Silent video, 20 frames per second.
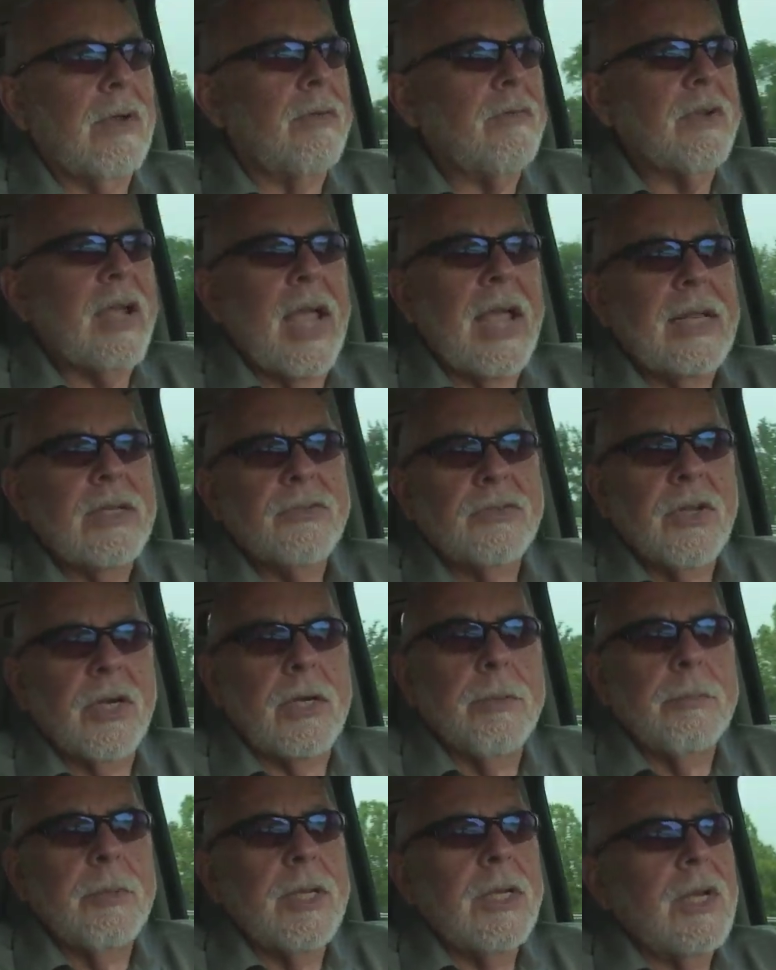I've gained
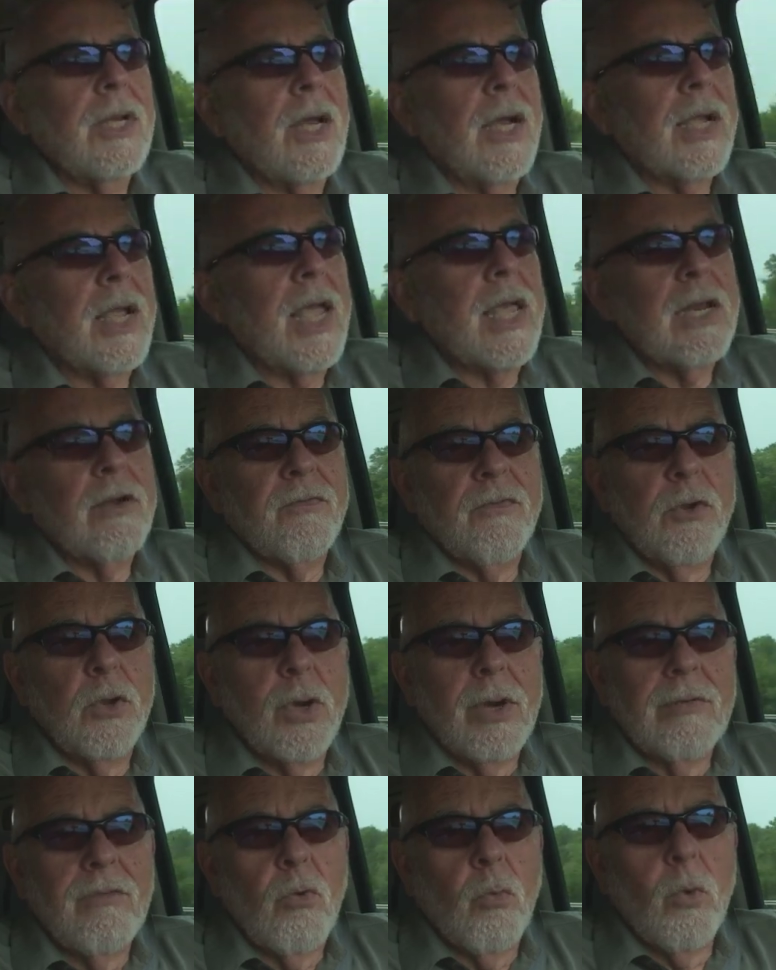some. I gain a
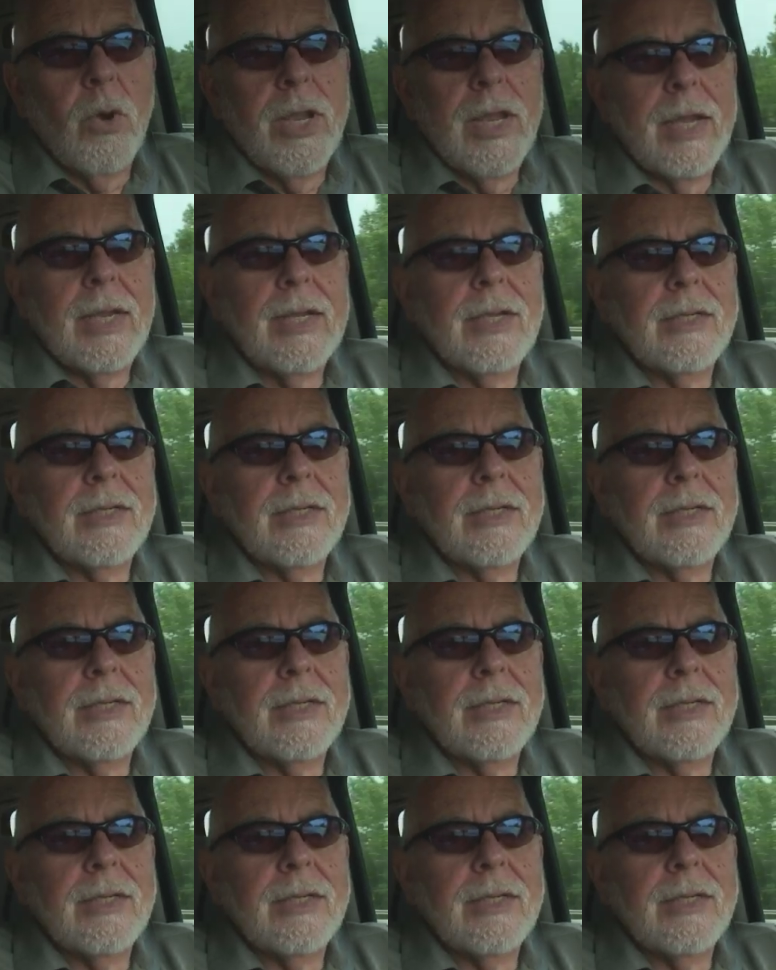few every week,